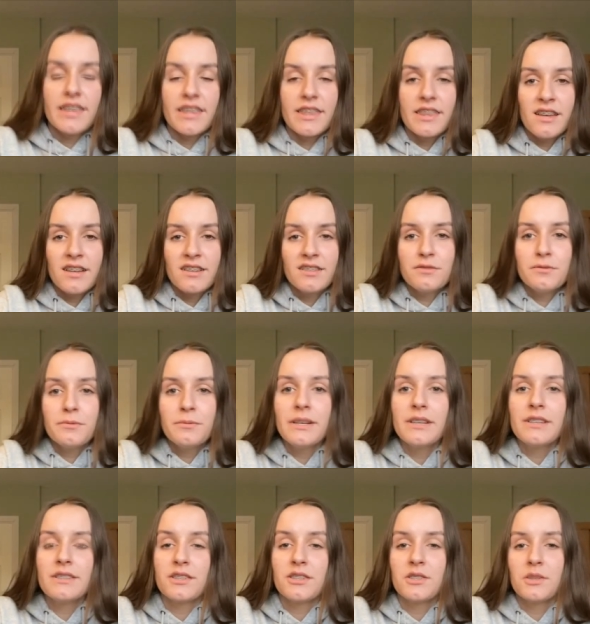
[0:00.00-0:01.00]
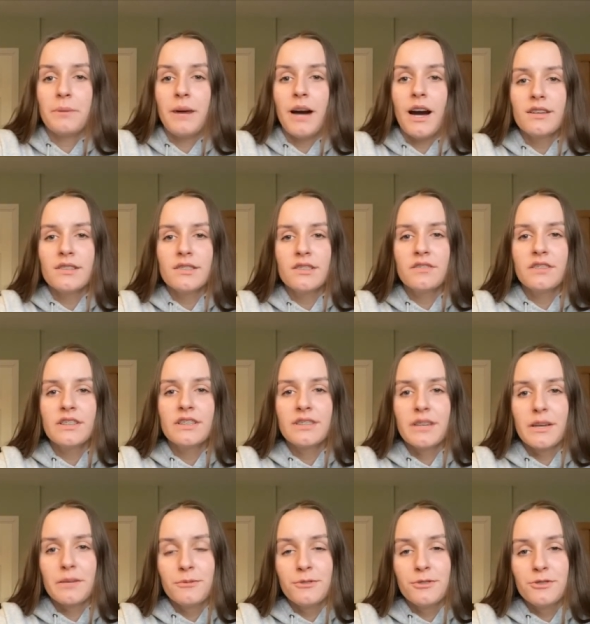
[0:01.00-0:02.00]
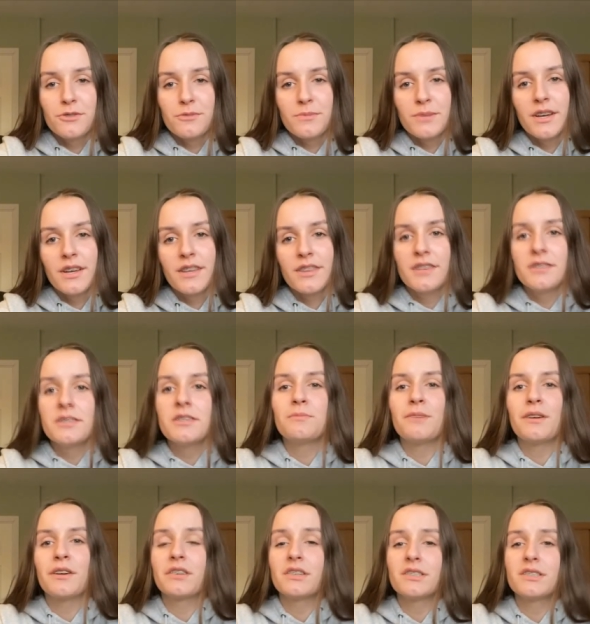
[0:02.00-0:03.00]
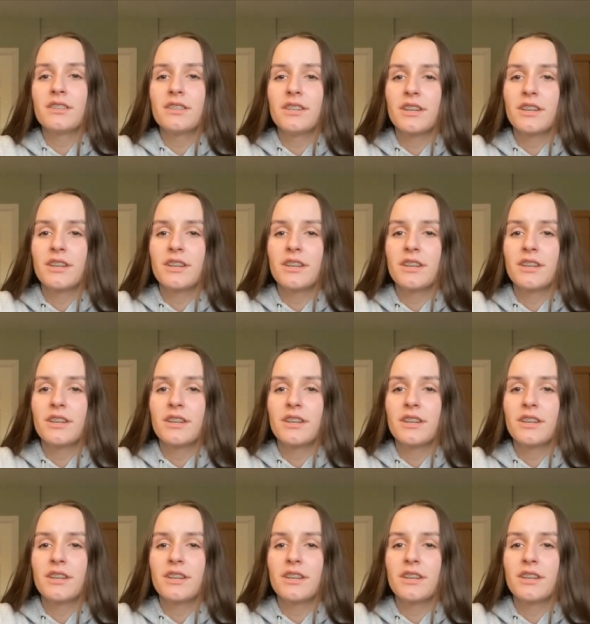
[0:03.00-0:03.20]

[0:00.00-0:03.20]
Thanks for being such a positive example, Juma. This has been Kristen